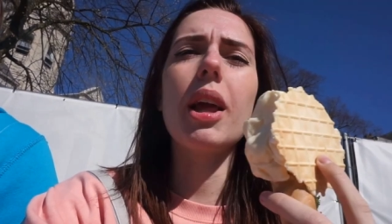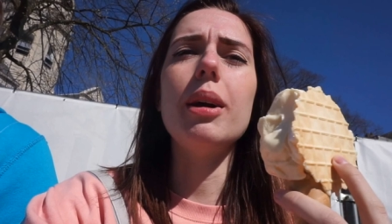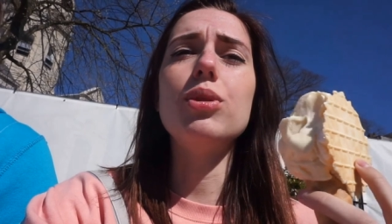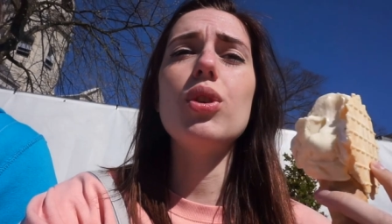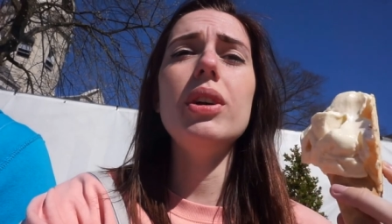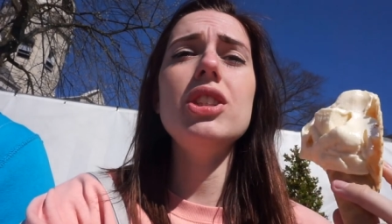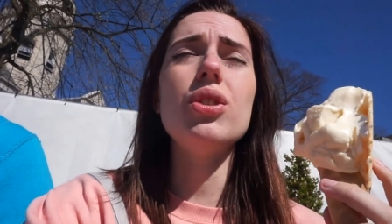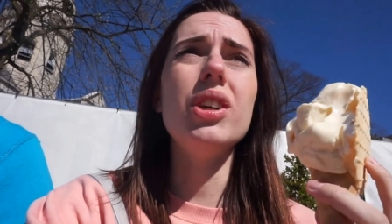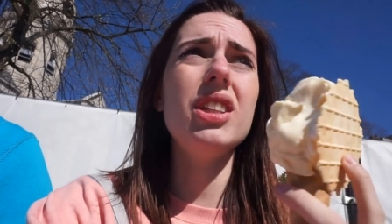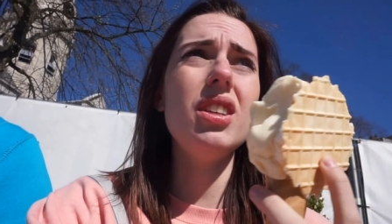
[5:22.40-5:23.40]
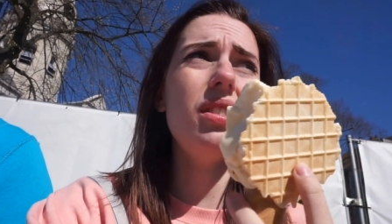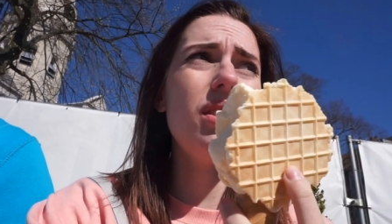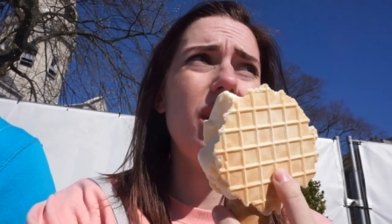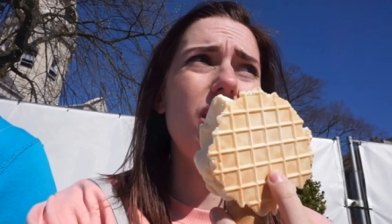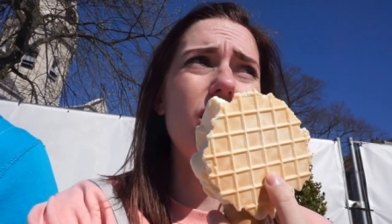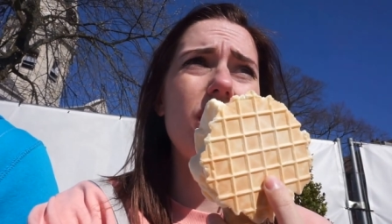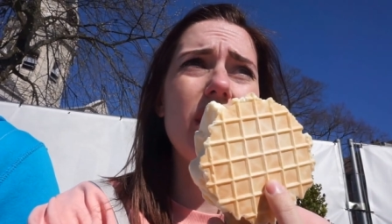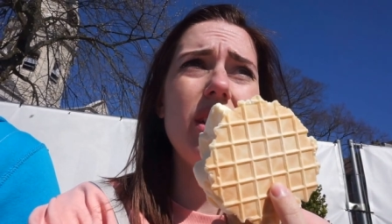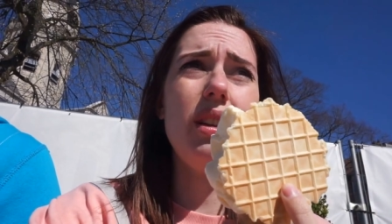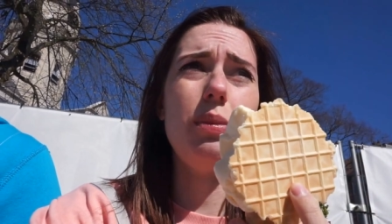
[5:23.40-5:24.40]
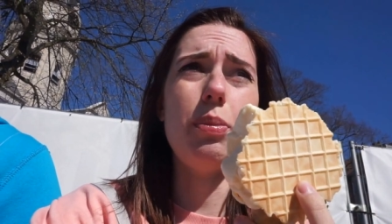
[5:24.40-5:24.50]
I'm so enjoying this and the sun is